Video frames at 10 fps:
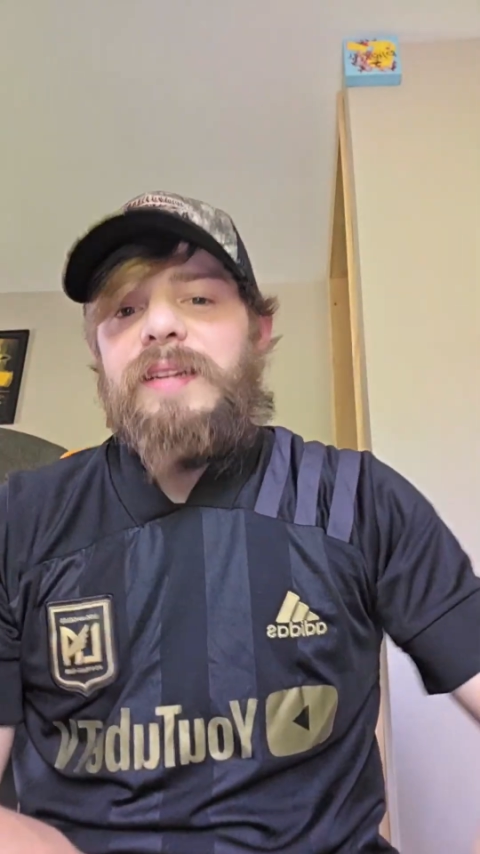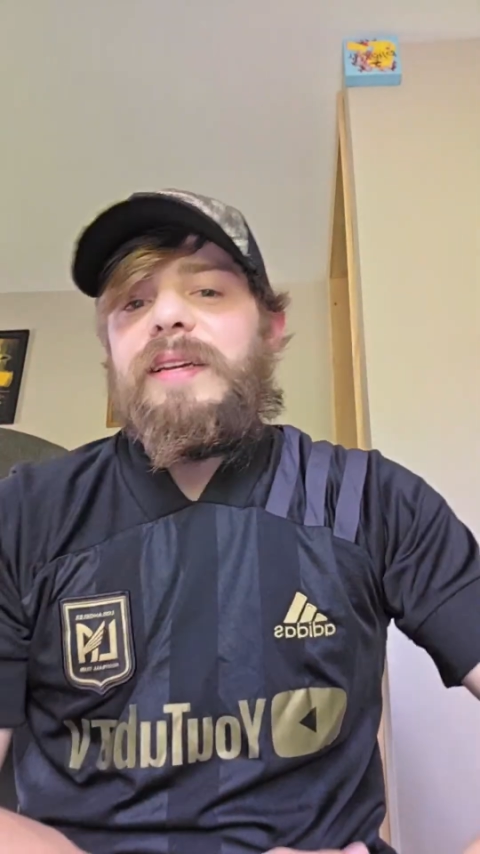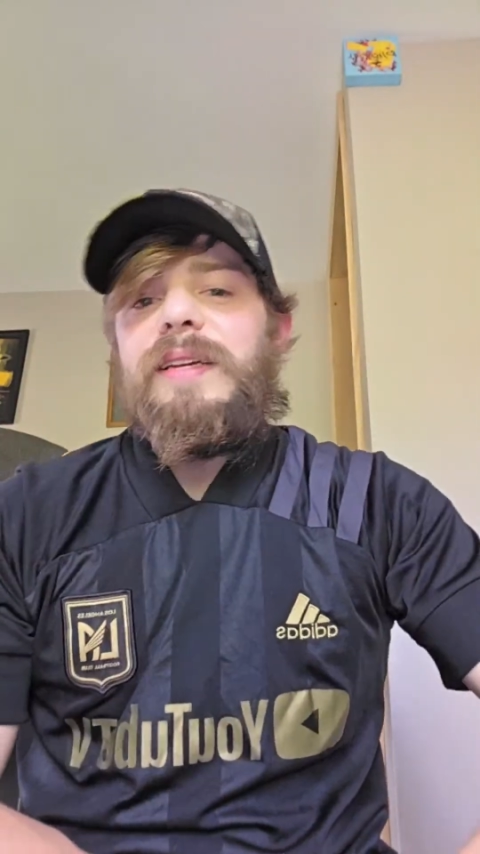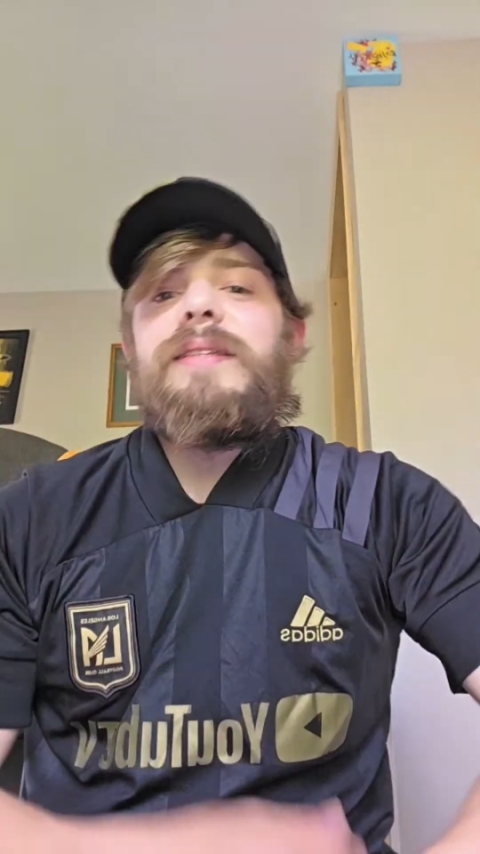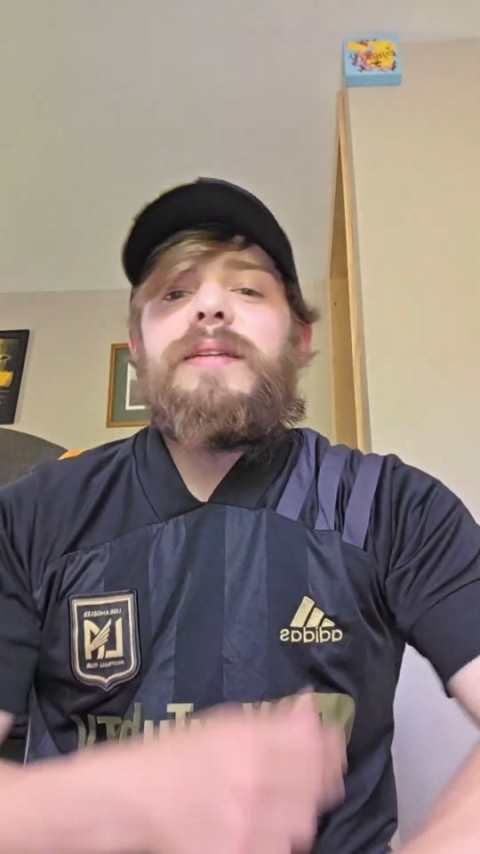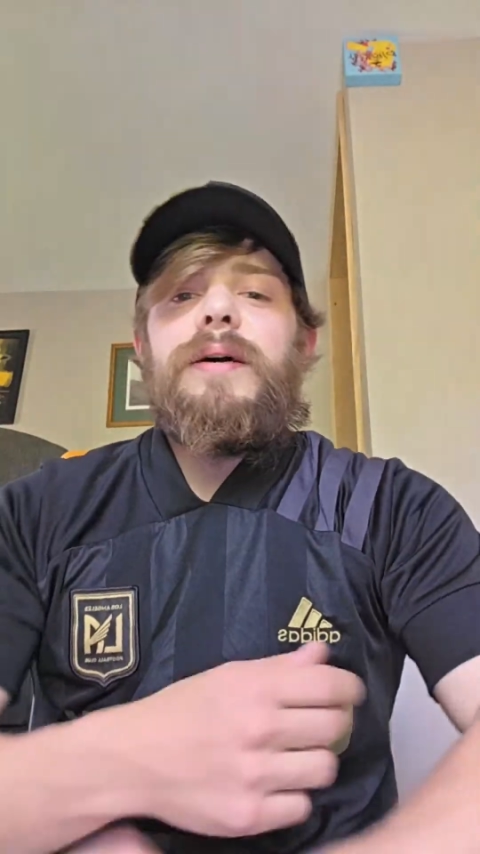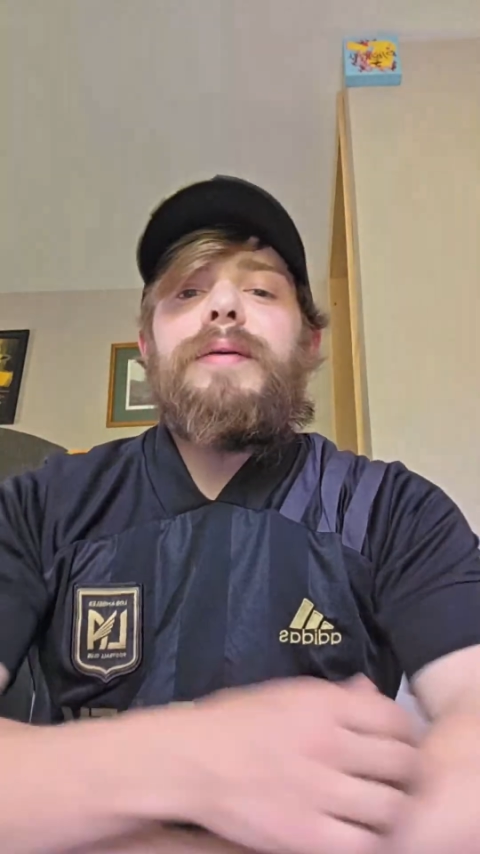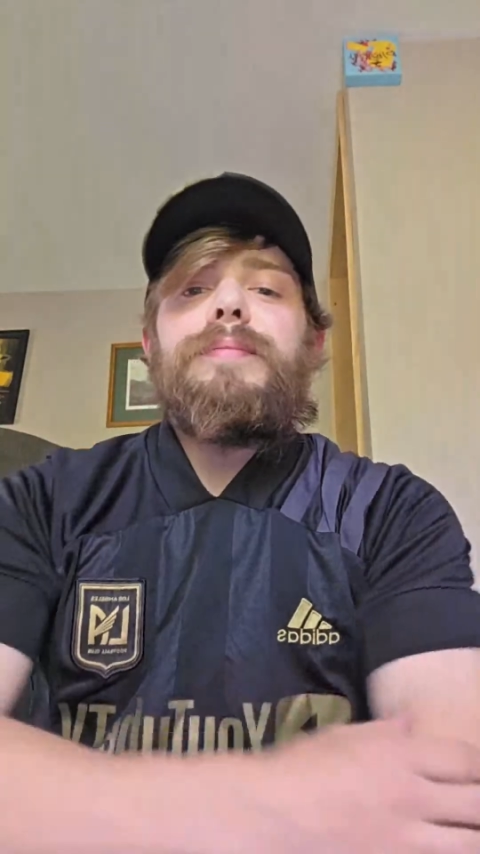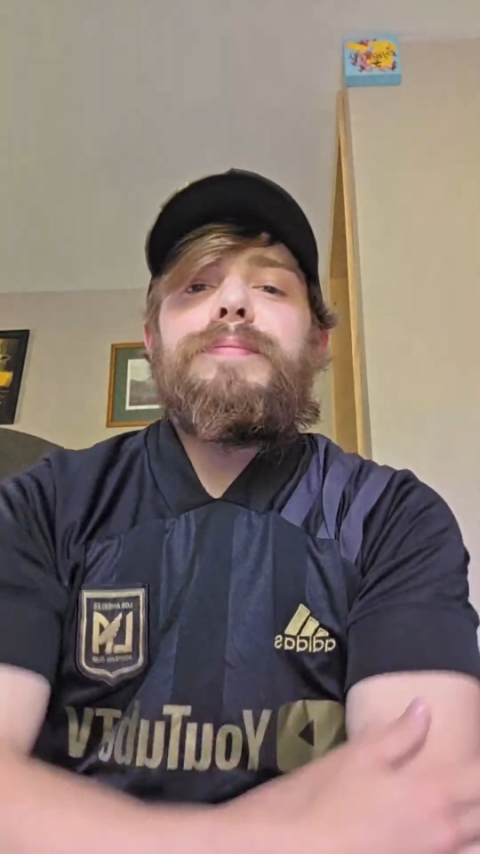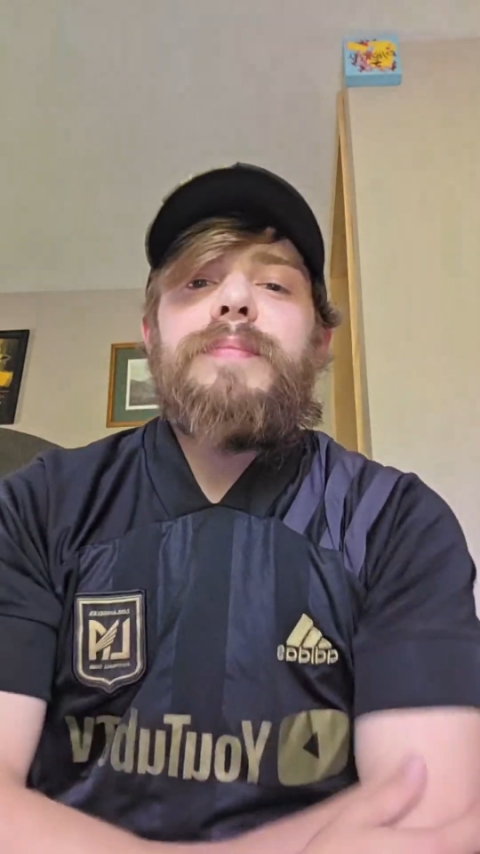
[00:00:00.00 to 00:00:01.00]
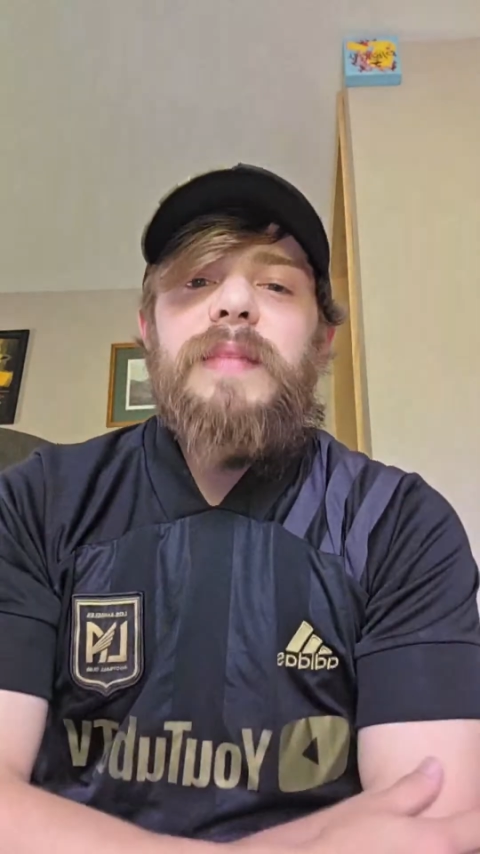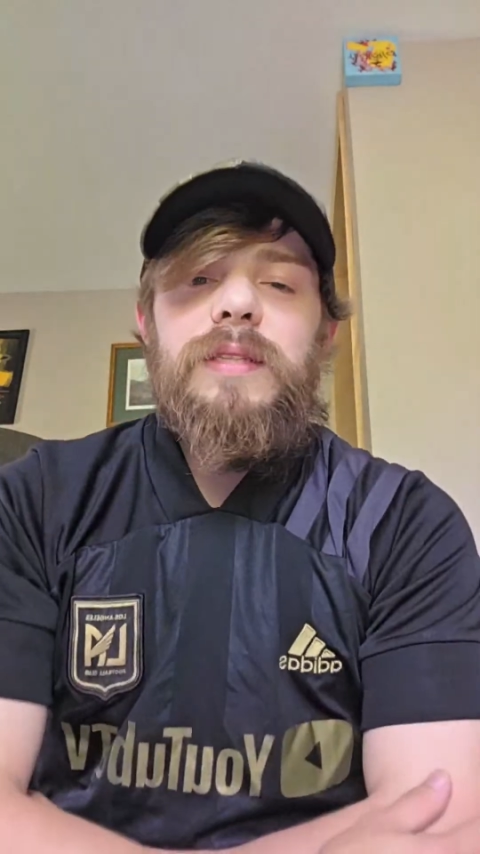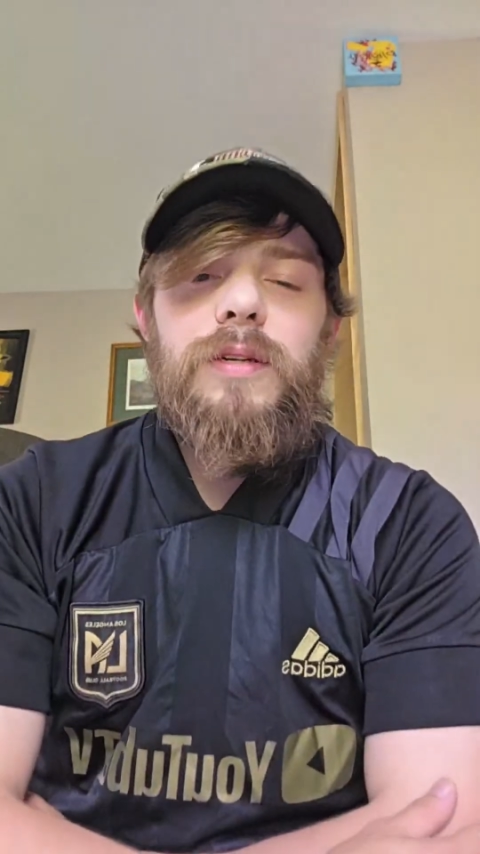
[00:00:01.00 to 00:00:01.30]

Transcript: and it took